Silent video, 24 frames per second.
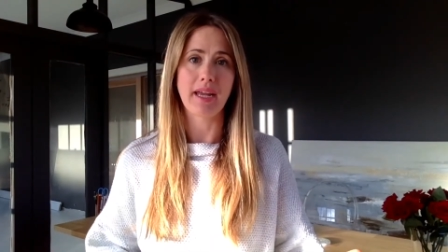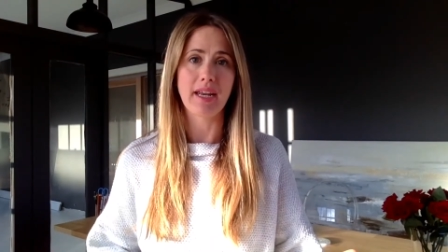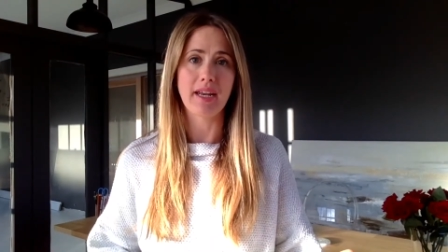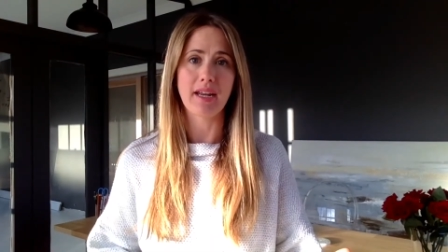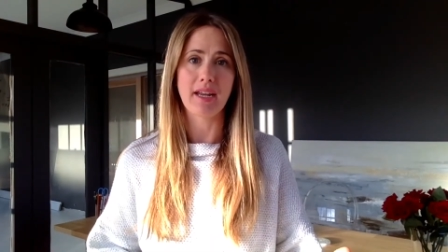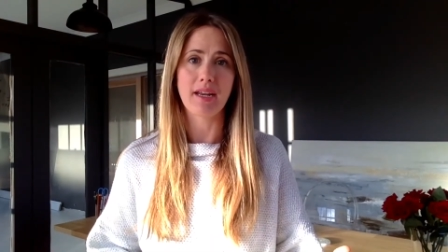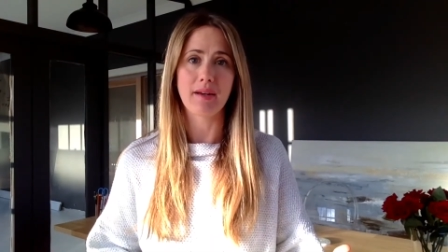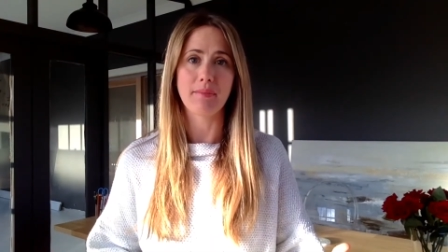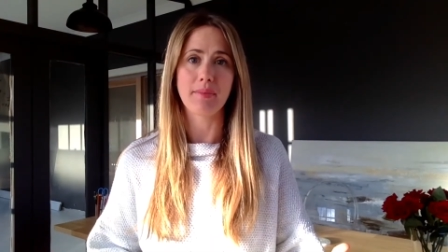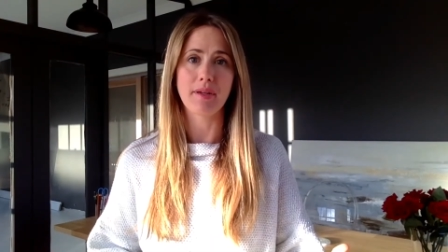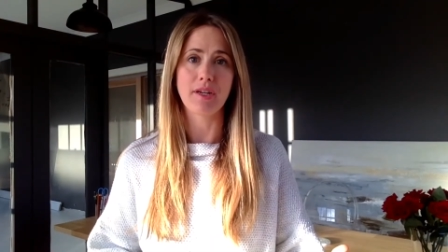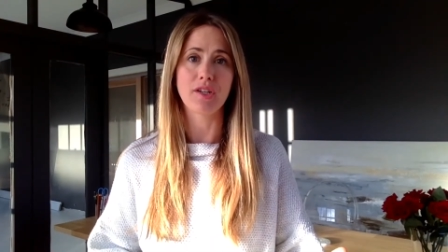hit
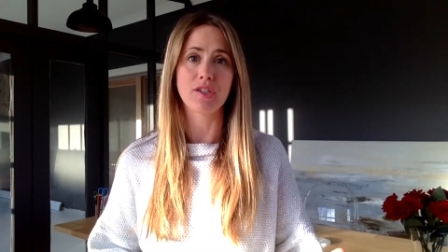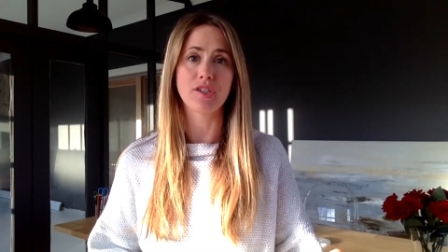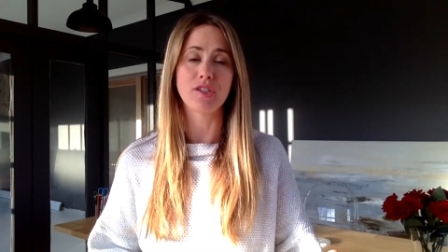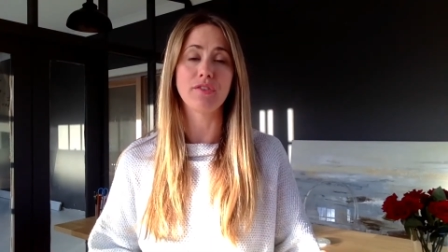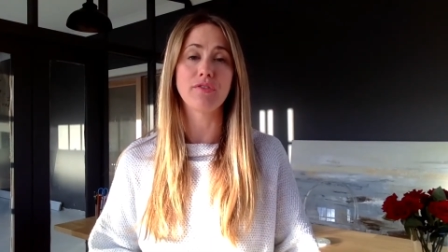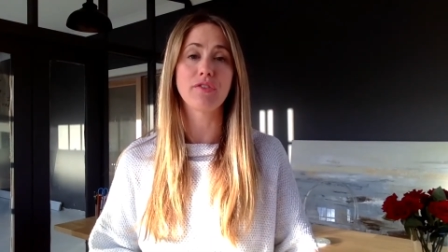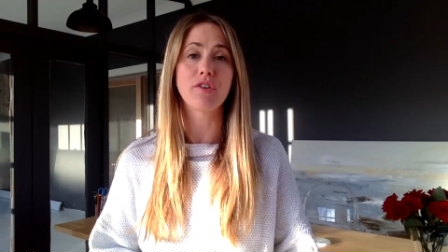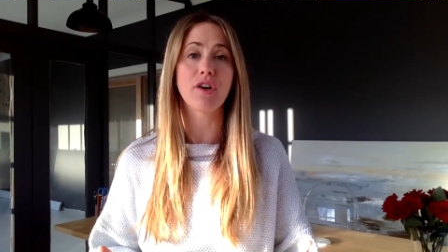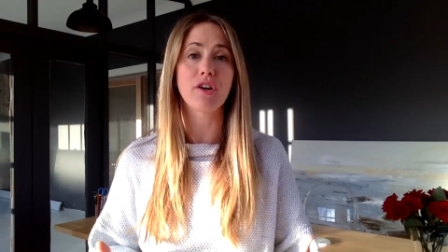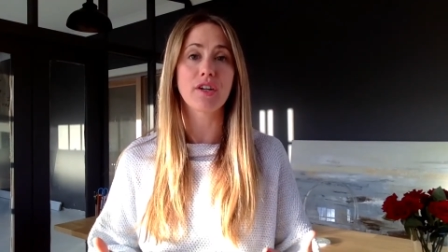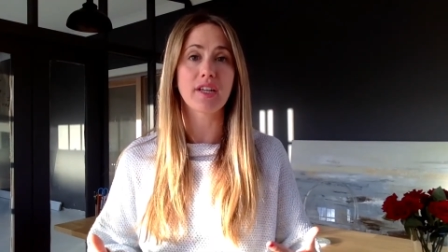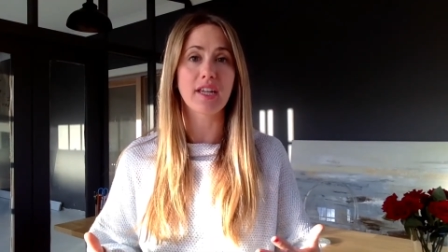it because
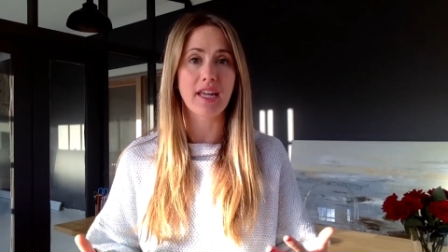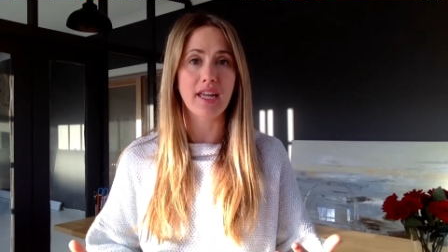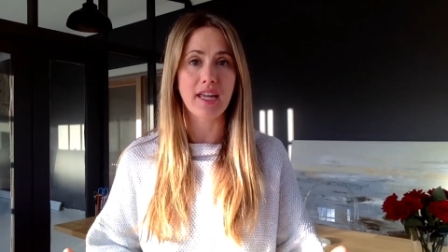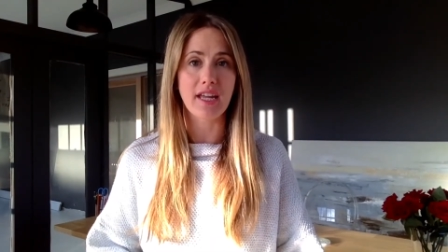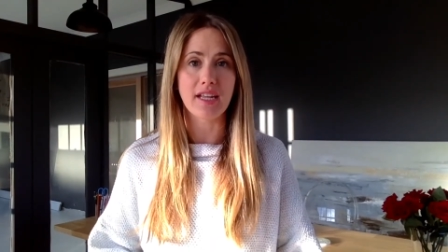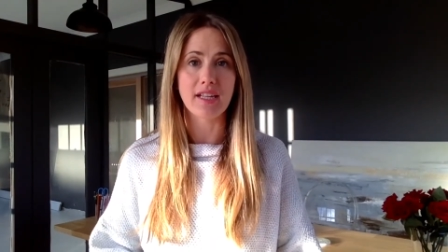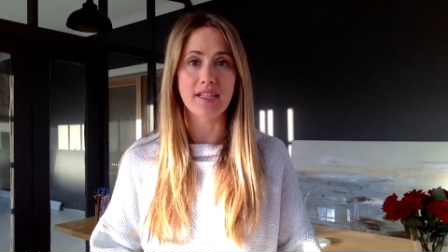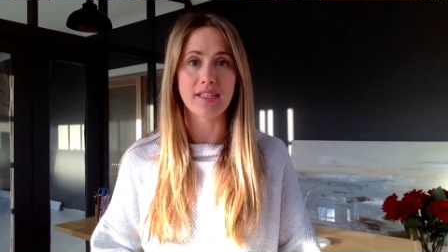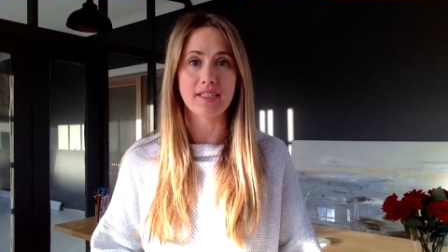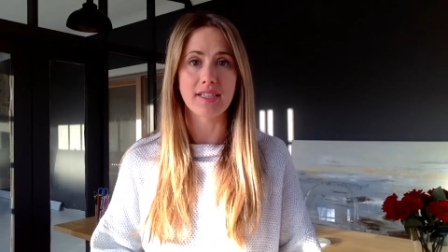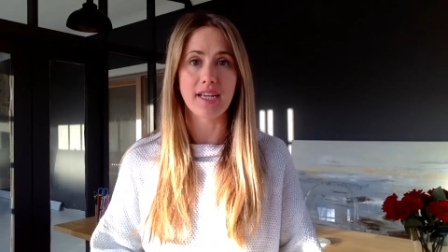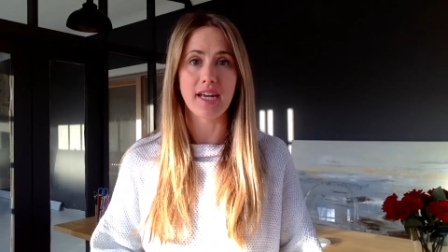you've got
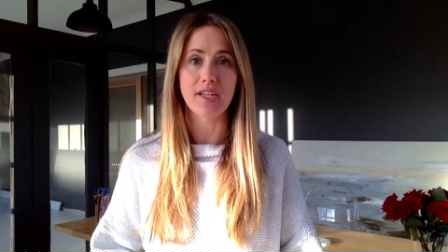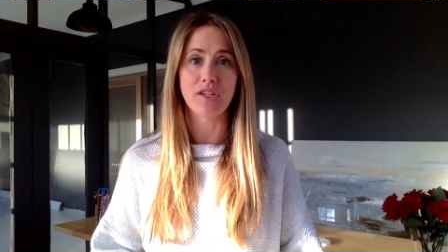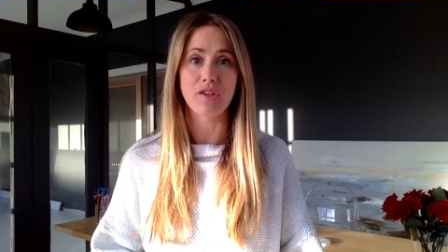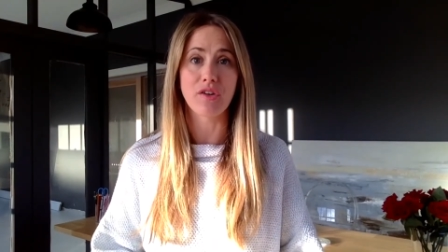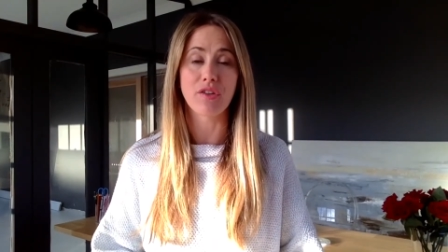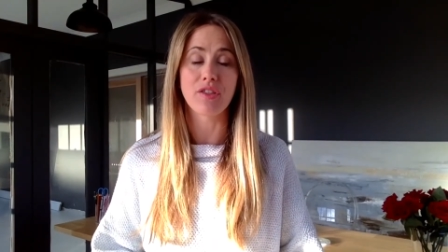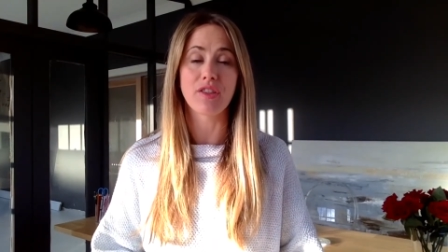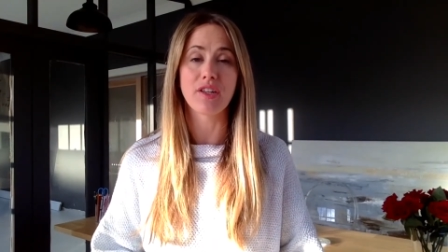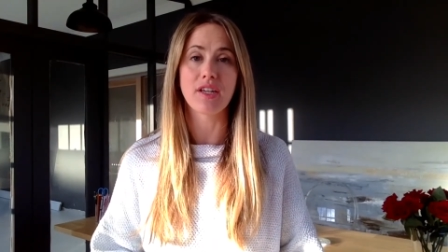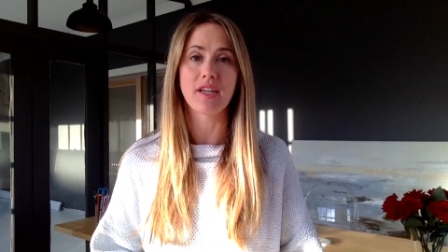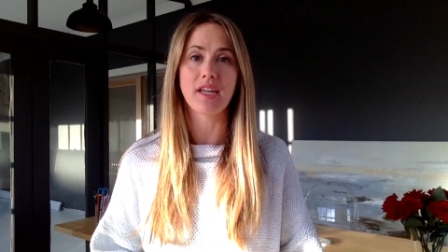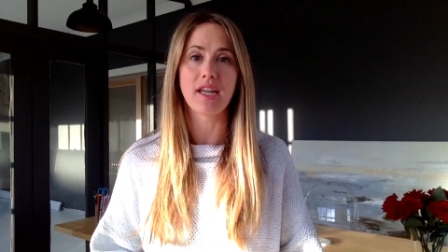kids and
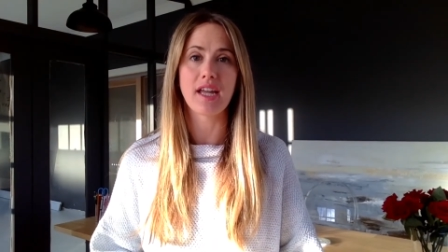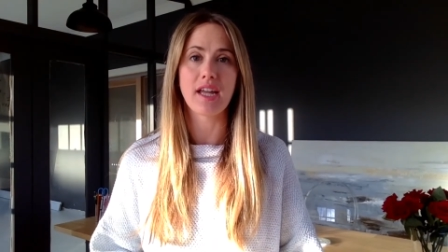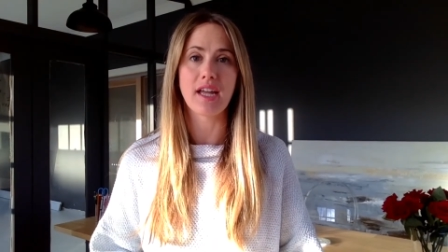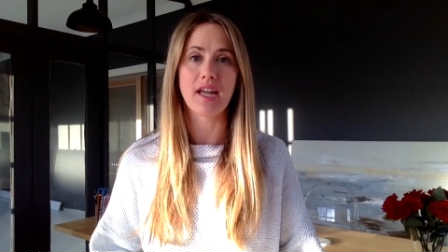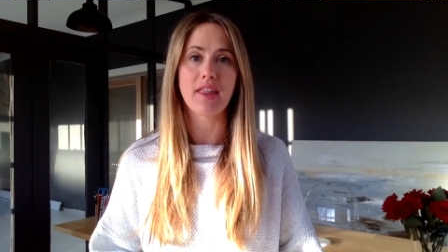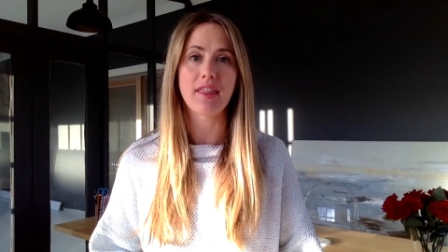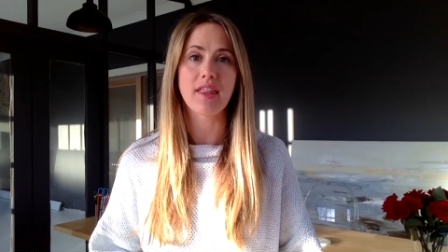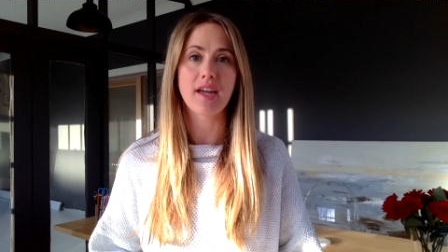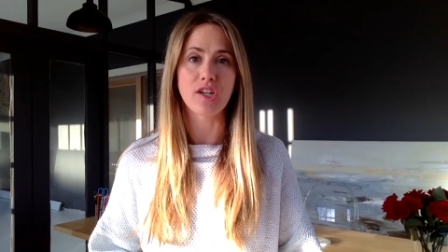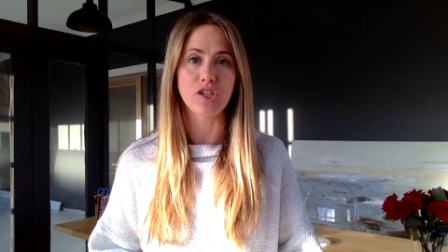you're thinking,